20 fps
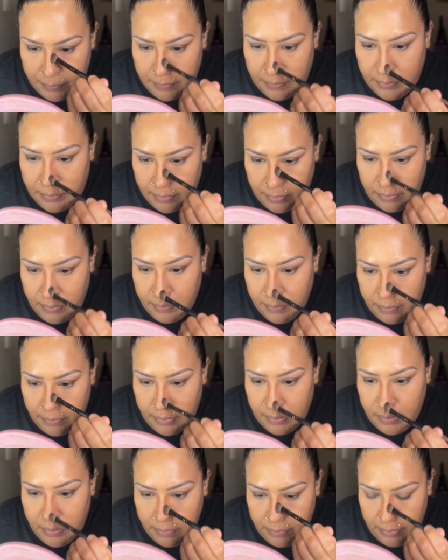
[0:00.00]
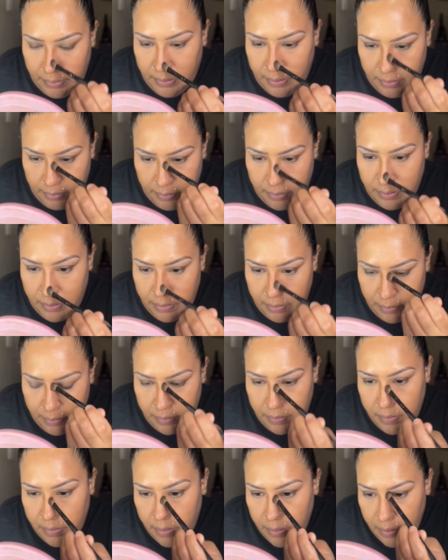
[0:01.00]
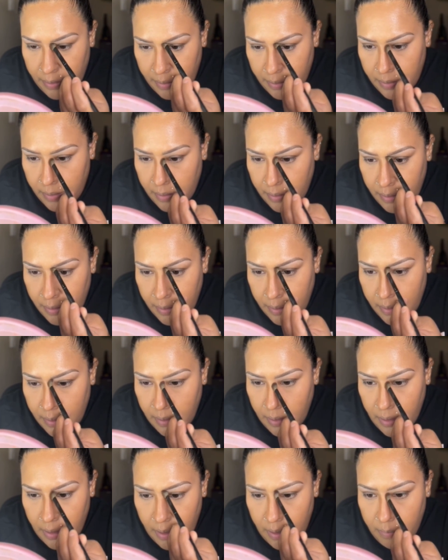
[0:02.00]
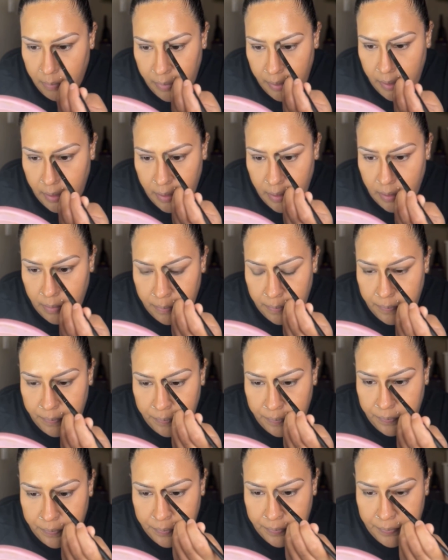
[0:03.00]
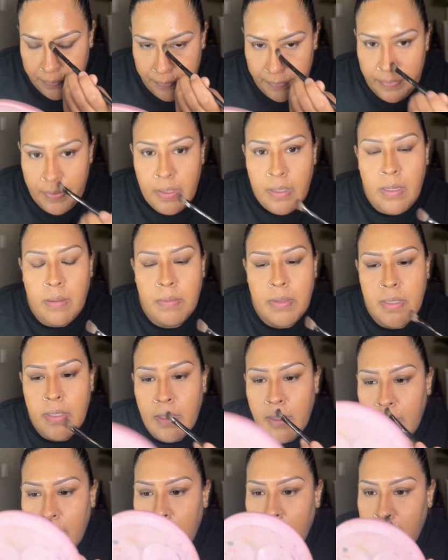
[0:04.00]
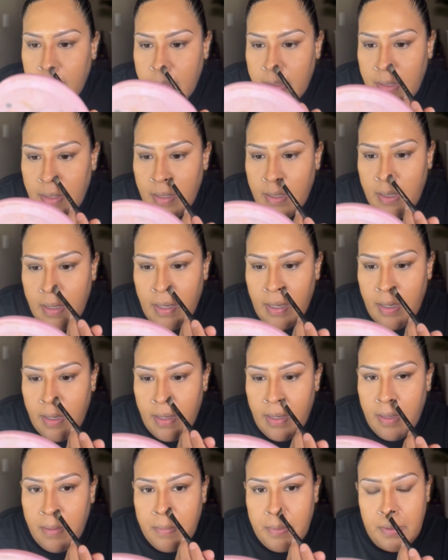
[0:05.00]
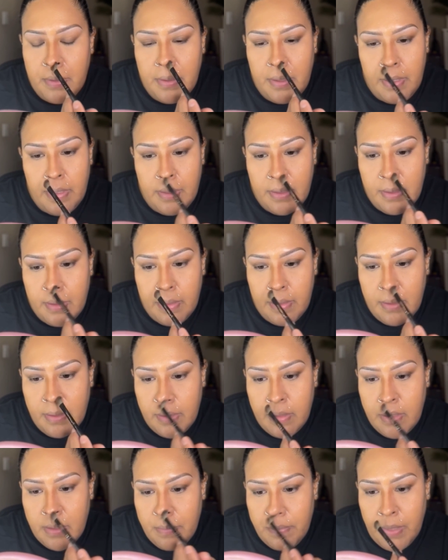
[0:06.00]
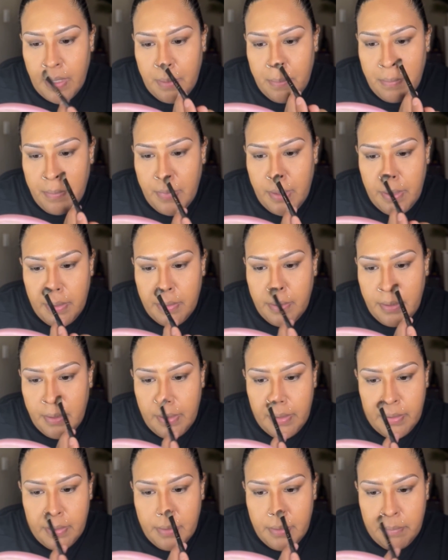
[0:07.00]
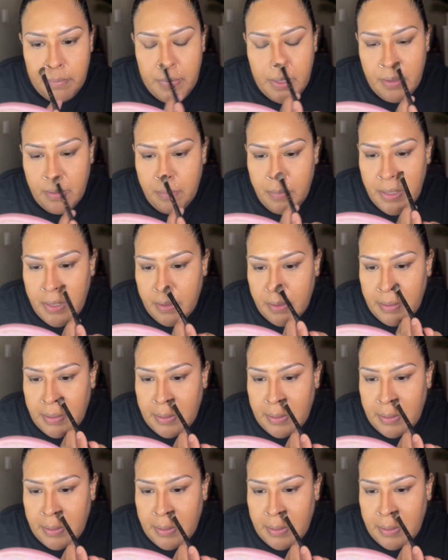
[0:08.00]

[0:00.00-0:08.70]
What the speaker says: And over here too. Bring it up. And I'm sorry, like I said, I am looking into my mirror here. Mirror.